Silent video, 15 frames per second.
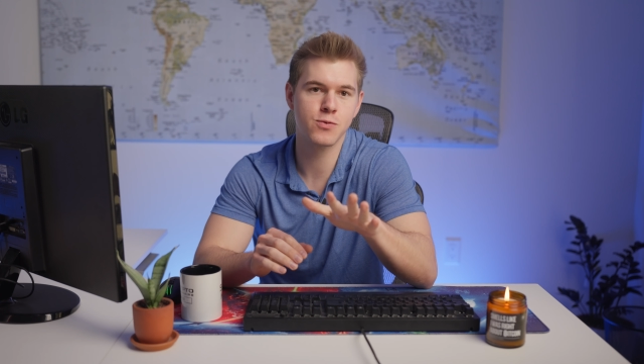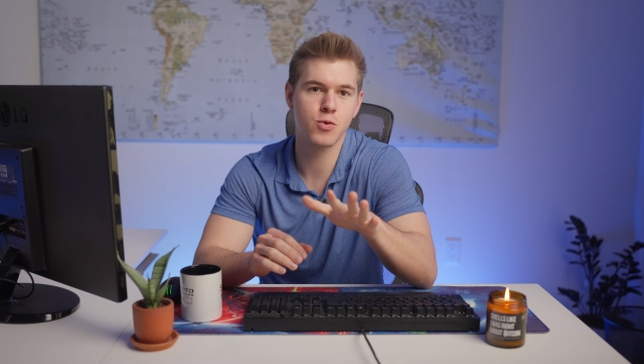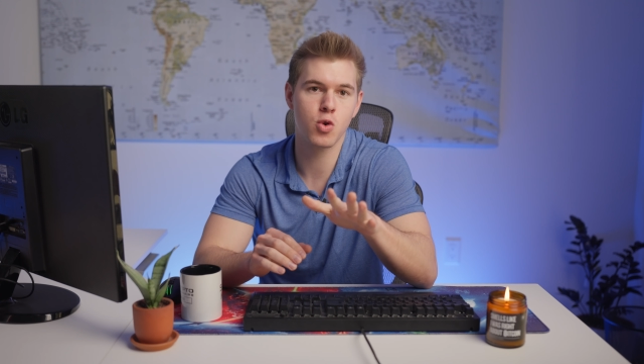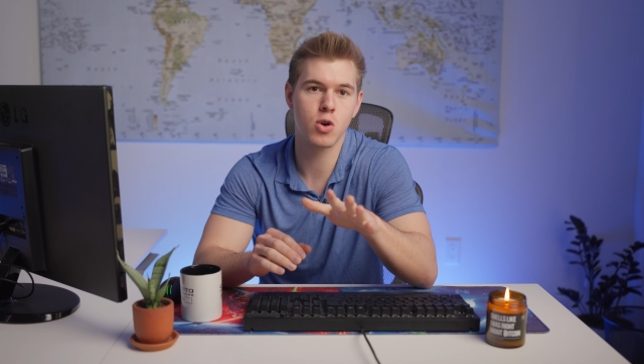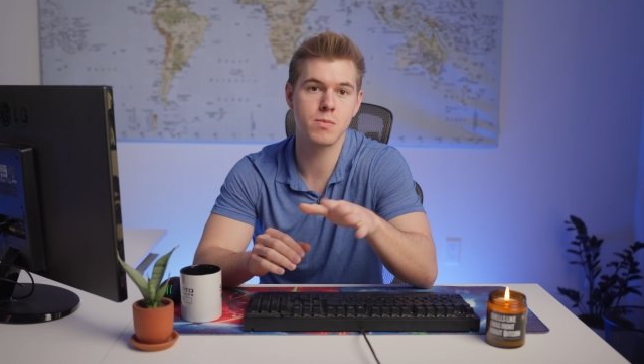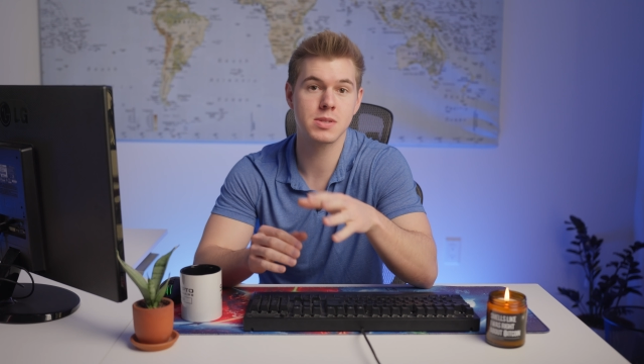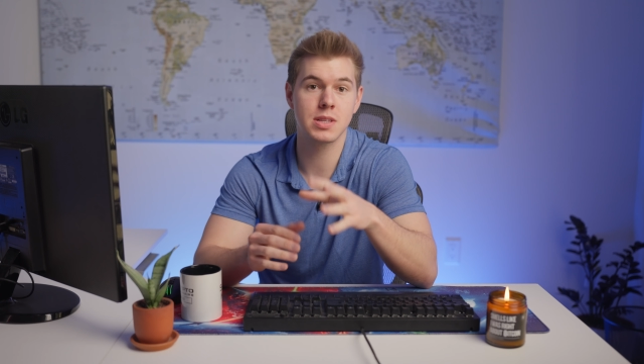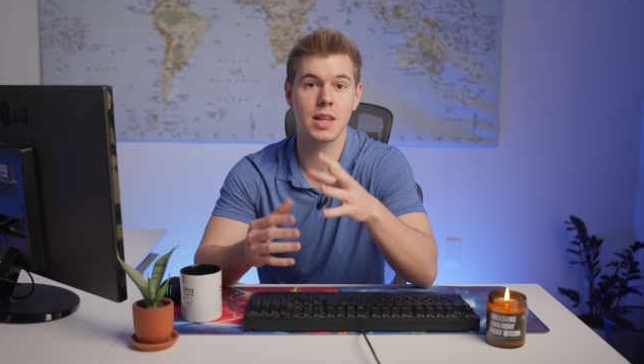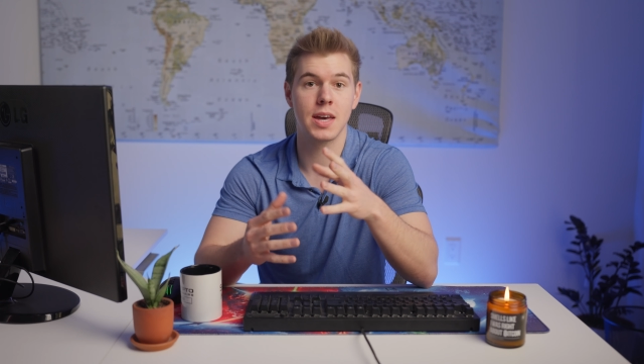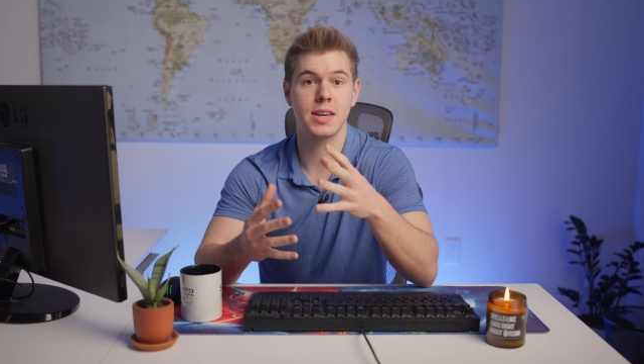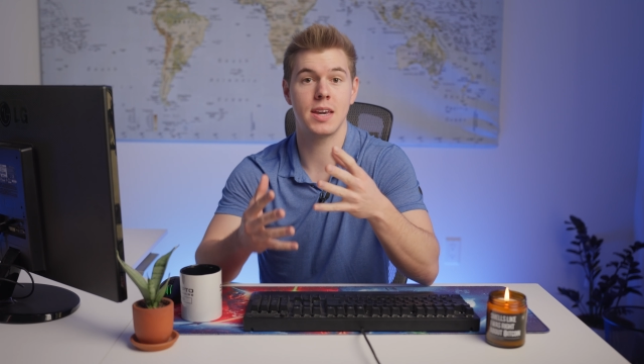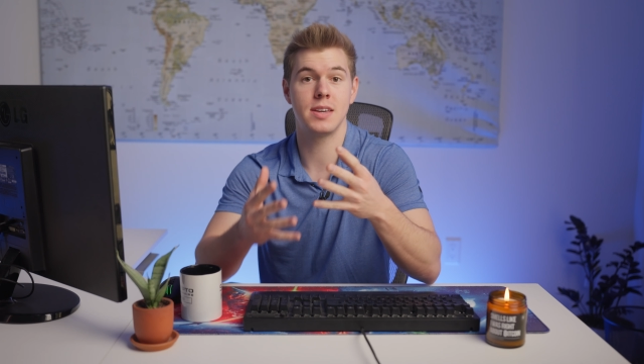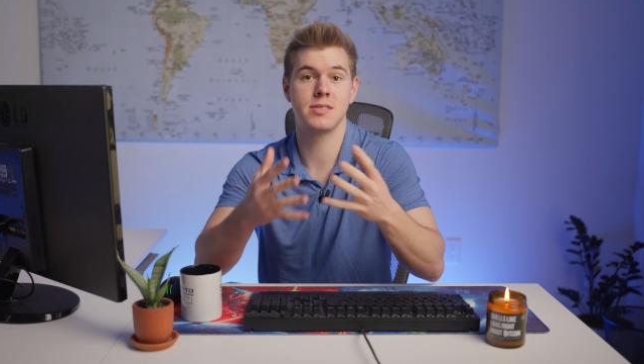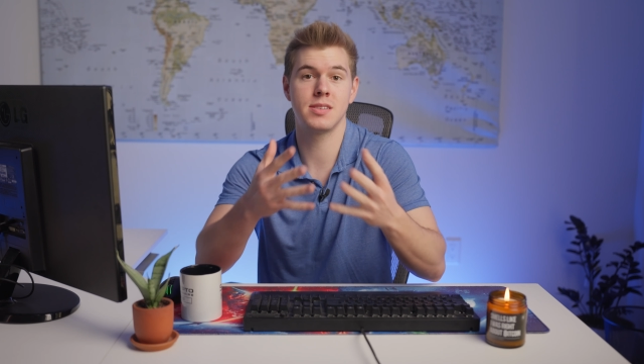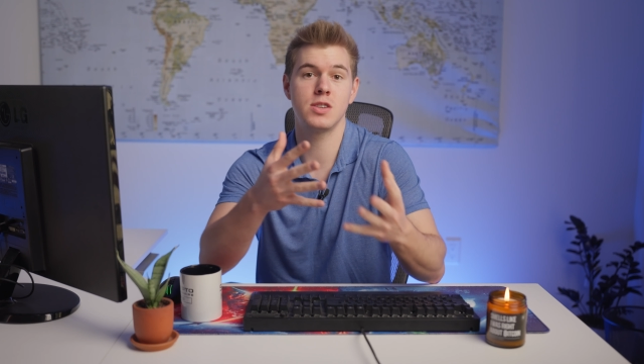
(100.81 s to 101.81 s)
forms
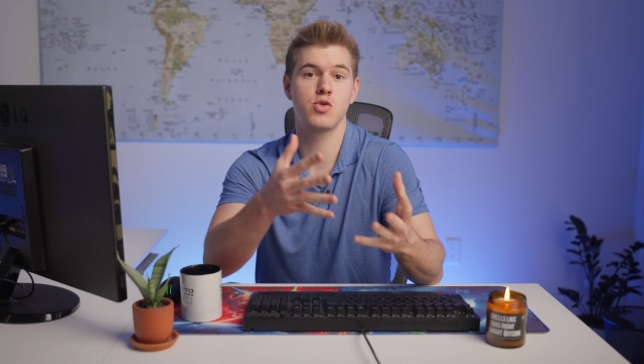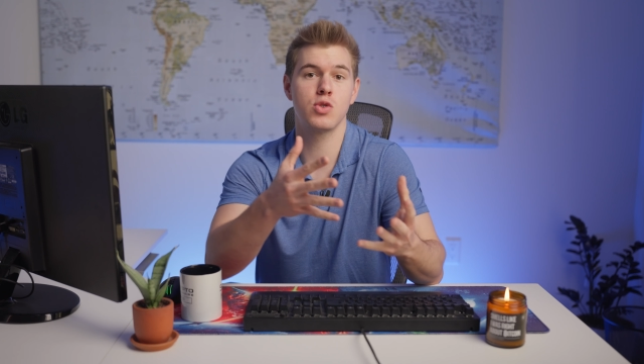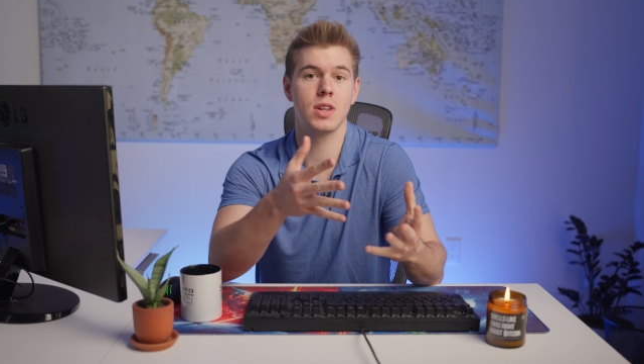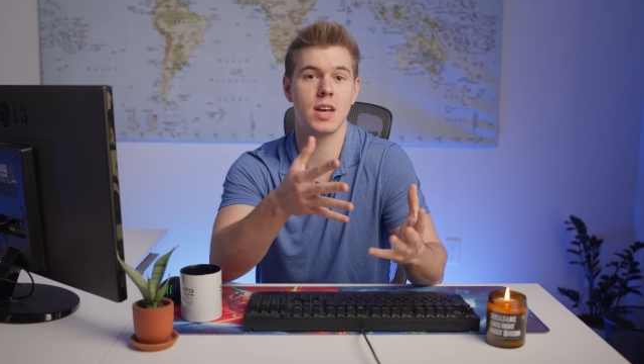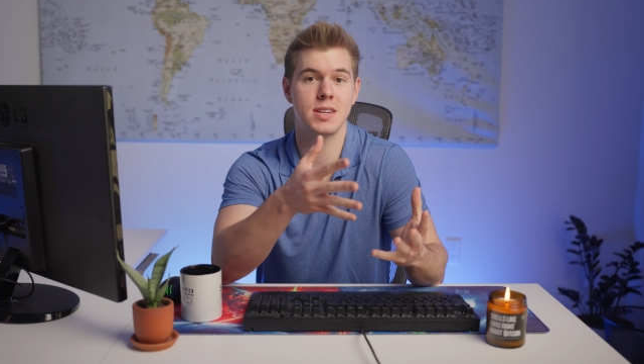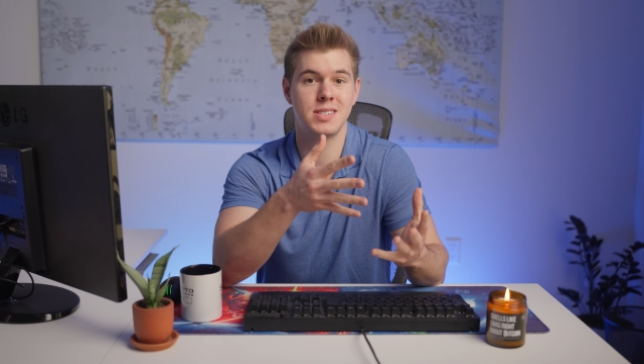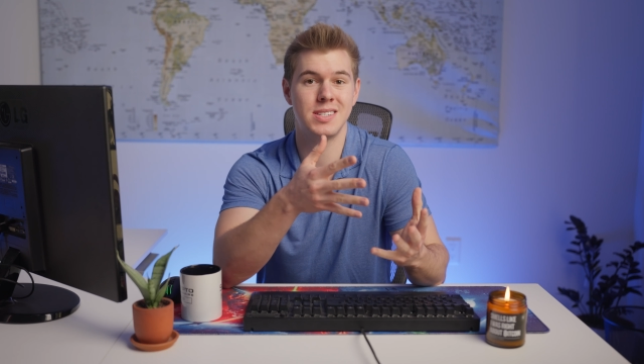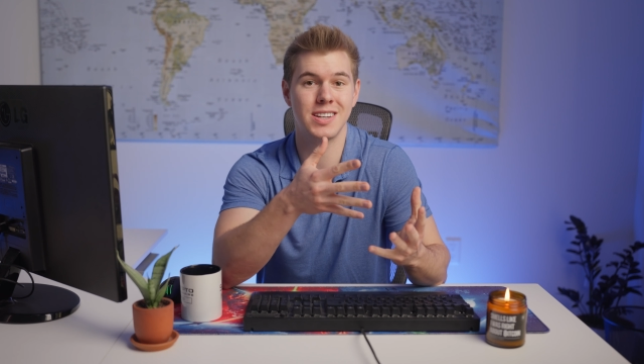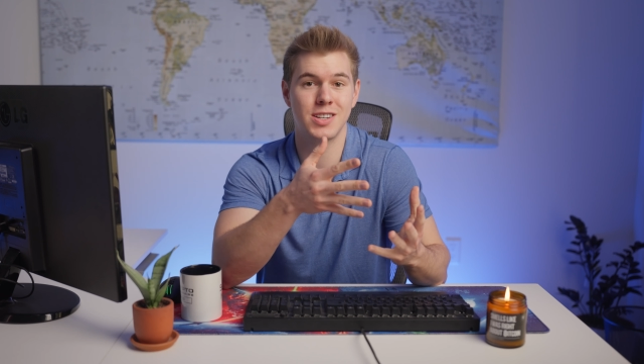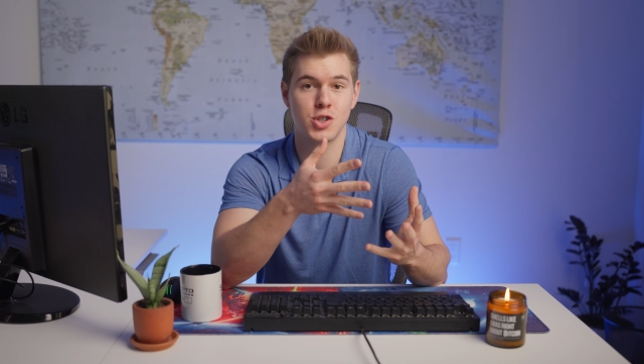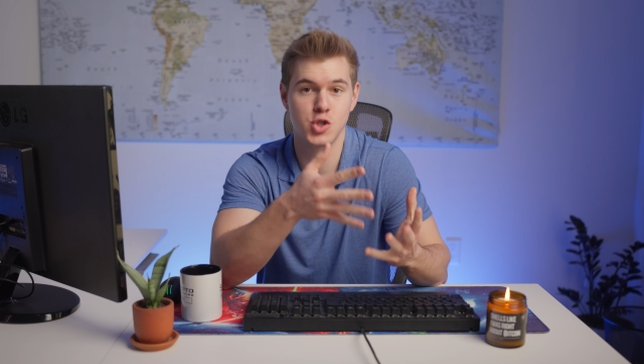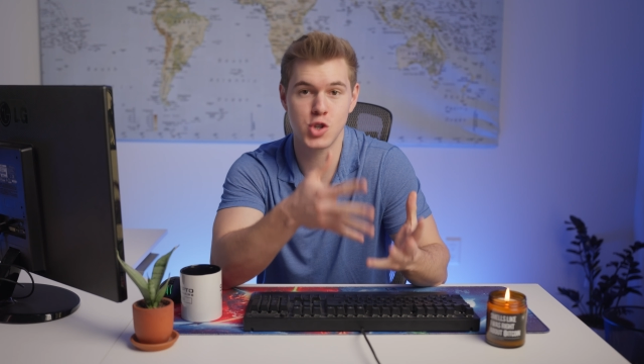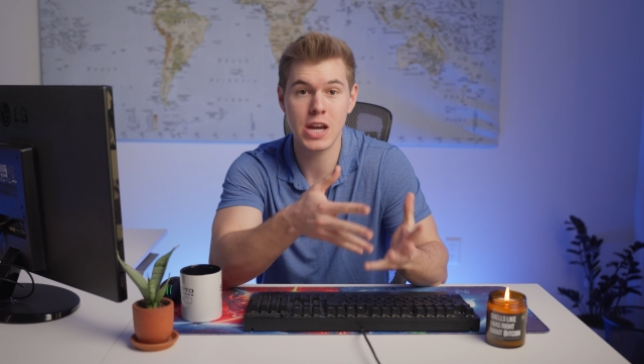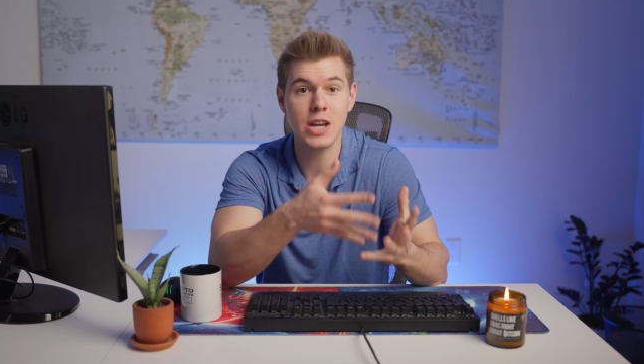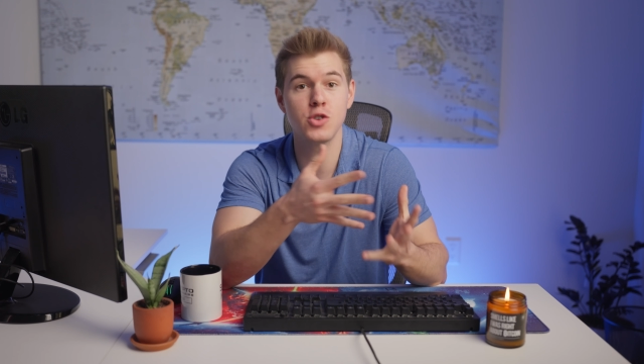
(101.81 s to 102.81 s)
like a centralized
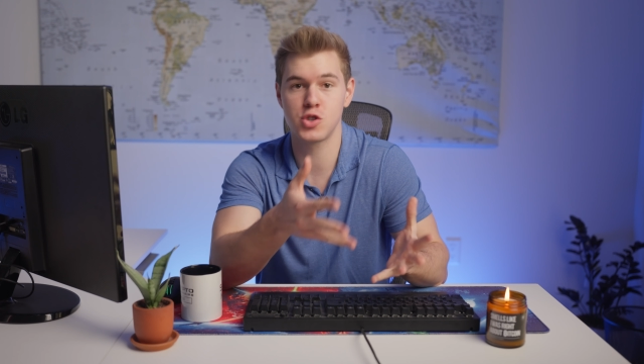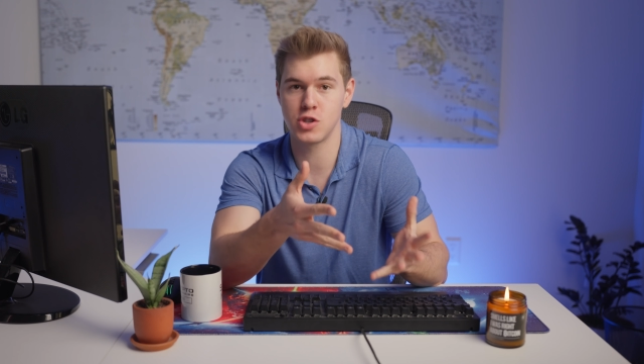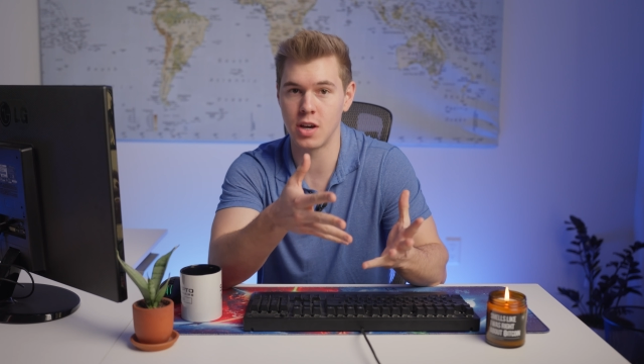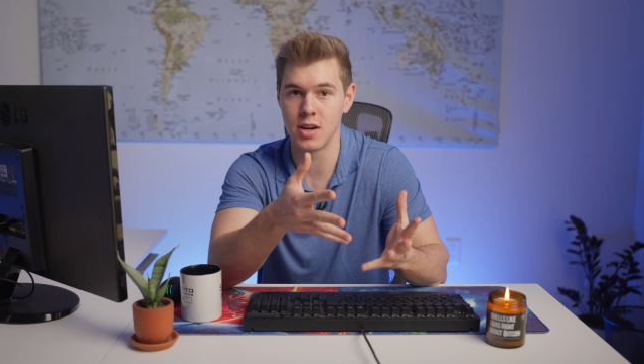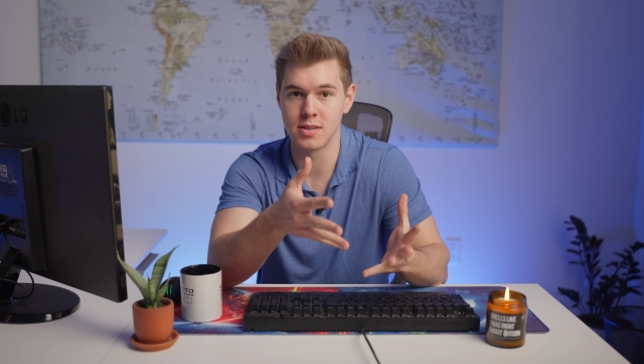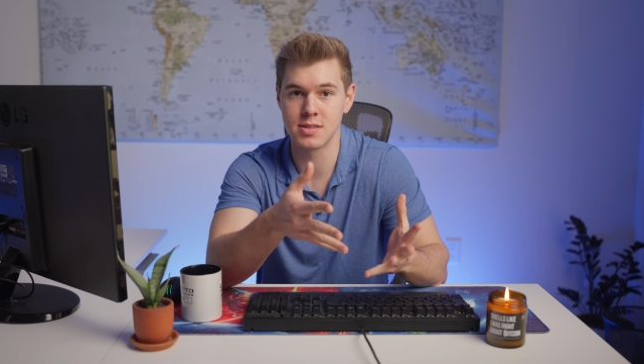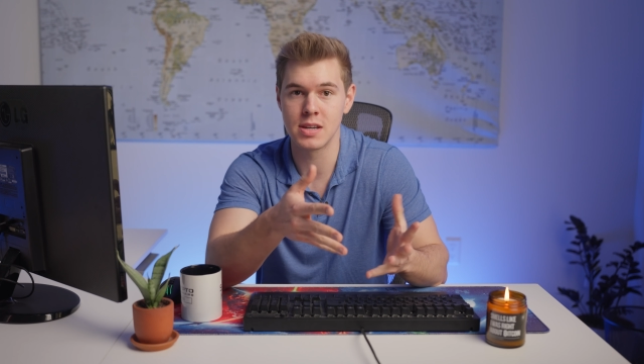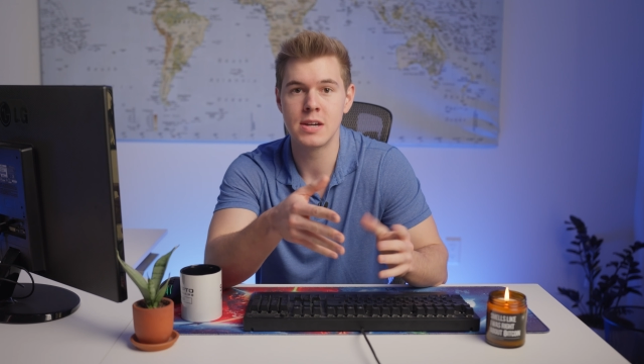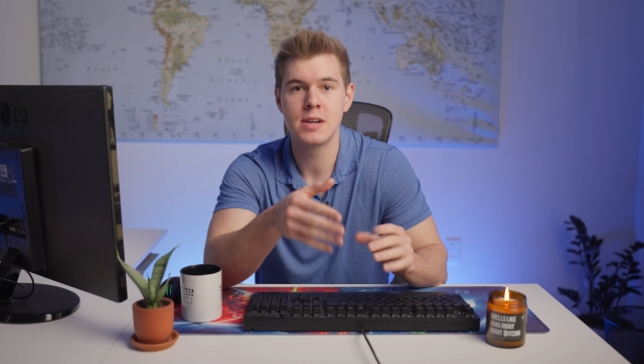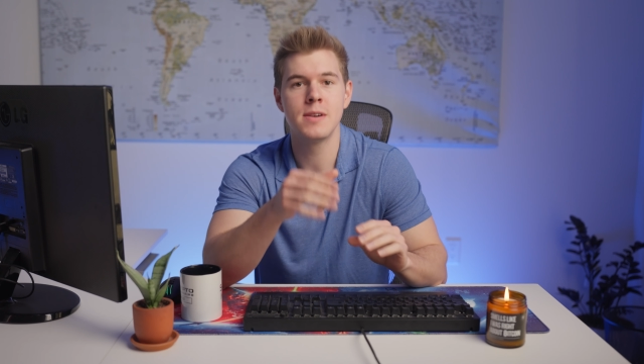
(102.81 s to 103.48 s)
exchange does.